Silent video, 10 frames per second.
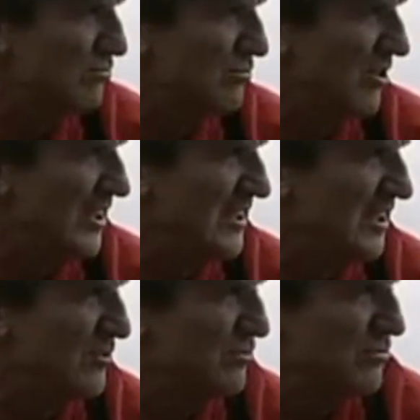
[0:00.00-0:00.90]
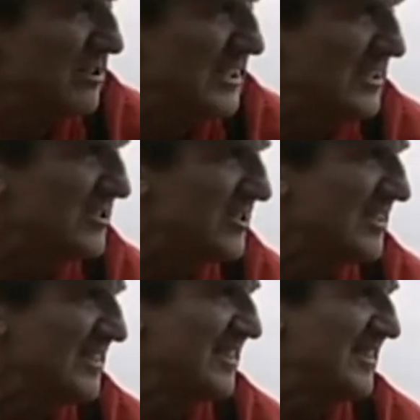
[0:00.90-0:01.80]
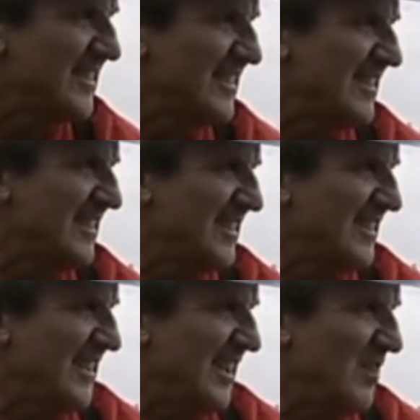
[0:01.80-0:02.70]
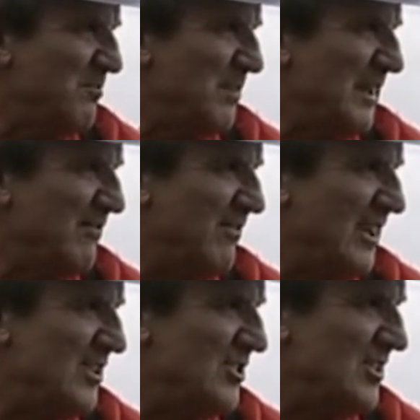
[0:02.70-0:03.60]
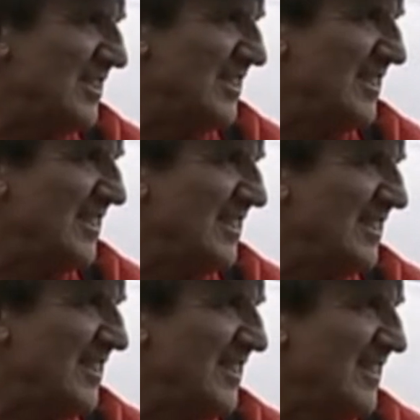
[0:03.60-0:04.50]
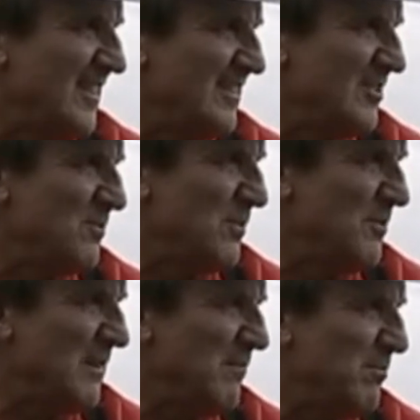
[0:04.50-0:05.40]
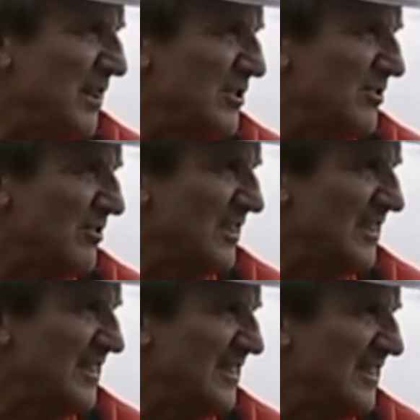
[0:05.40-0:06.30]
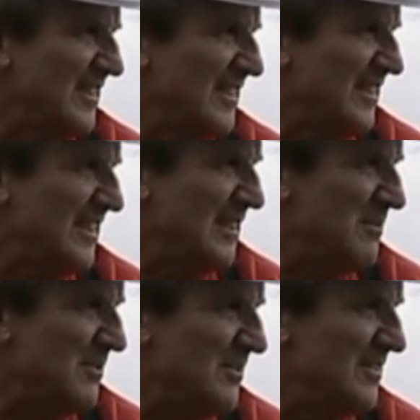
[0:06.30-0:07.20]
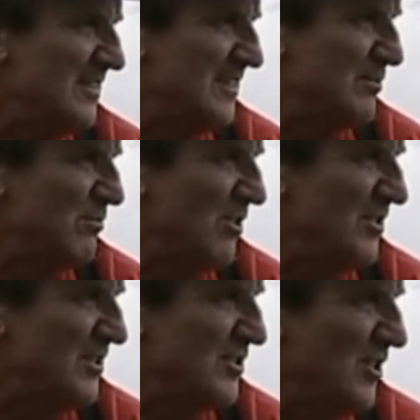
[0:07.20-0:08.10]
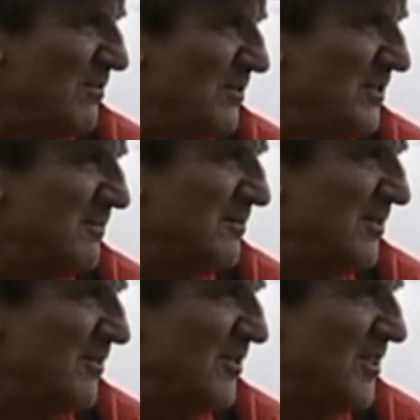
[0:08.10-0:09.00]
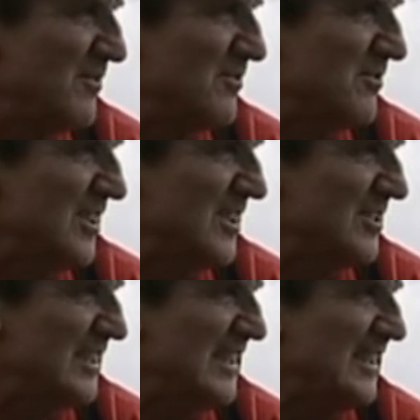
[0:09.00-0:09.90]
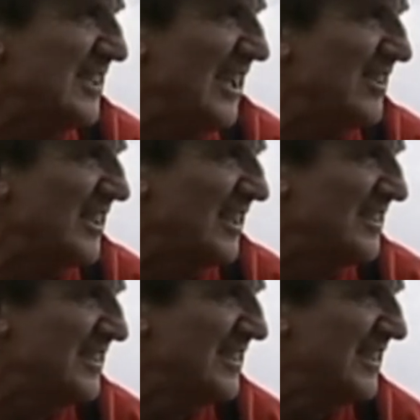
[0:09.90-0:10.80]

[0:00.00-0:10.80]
right in those reeds. Now, big fish. Just putting a bit of pressure on it. Come on, it's right on the top on those reeds. It's out again.